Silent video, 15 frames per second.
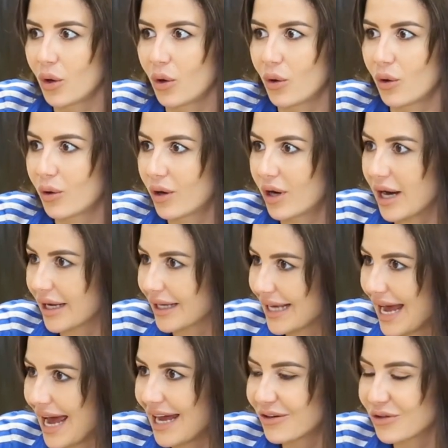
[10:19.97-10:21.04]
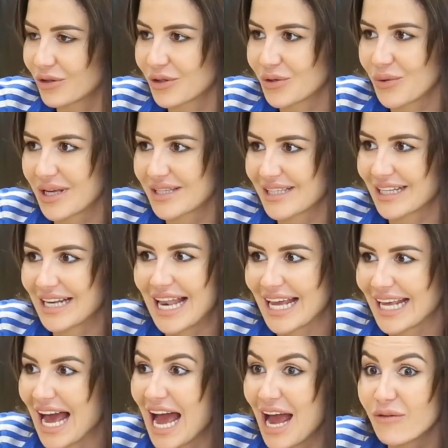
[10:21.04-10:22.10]
or a cat or doing something,
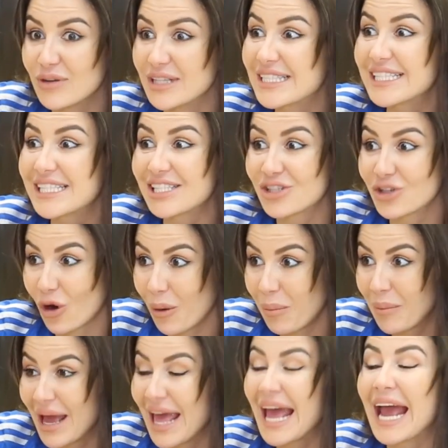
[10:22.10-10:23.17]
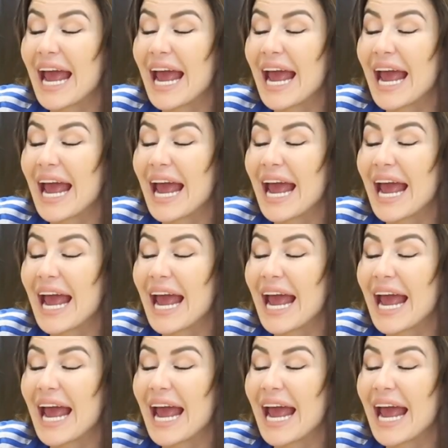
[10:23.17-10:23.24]
like I will stop